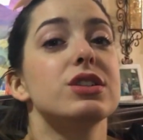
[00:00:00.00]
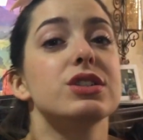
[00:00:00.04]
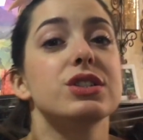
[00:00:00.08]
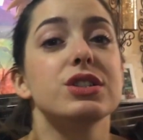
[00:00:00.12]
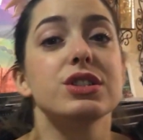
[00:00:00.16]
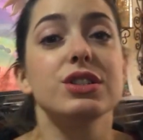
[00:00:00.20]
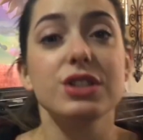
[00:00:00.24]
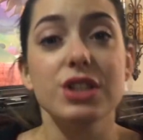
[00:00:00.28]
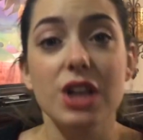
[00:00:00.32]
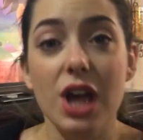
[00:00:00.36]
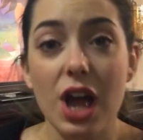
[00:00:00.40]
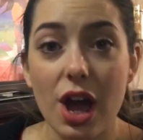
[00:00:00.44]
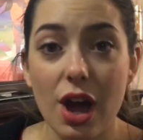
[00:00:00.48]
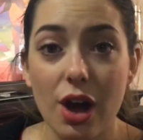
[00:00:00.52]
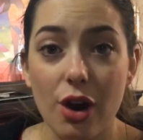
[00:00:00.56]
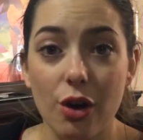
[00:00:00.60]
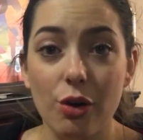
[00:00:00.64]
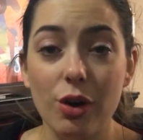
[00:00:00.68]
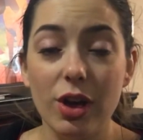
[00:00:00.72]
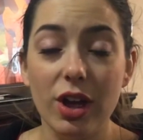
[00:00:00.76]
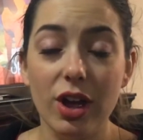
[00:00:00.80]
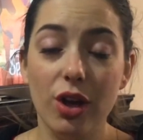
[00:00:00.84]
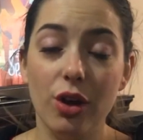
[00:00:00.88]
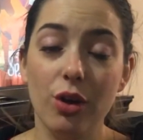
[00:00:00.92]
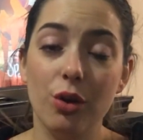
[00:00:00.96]

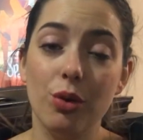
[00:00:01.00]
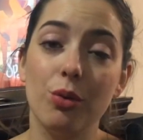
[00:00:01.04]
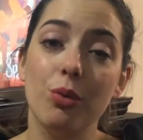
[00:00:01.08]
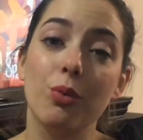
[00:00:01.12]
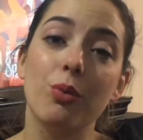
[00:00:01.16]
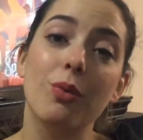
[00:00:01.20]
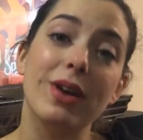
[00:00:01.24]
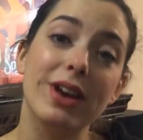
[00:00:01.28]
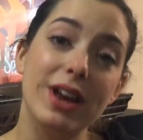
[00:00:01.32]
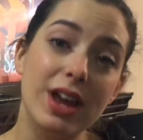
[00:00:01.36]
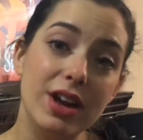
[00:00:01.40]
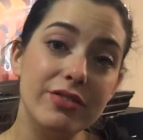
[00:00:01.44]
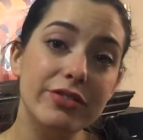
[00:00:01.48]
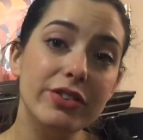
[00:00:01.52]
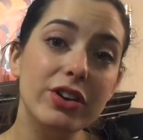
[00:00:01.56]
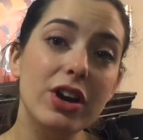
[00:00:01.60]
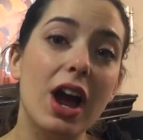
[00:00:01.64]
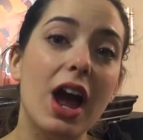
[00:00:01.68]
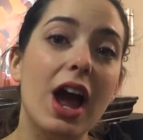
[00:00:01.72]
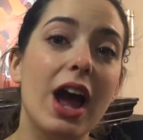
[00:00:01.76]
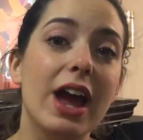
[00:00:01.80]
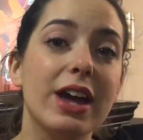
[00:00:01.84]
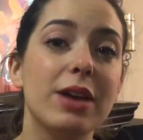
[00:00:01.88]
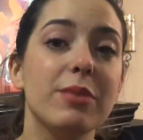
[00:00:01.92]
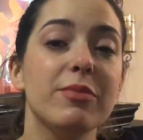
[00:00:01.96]
So whenever
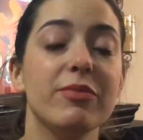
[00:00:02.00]
I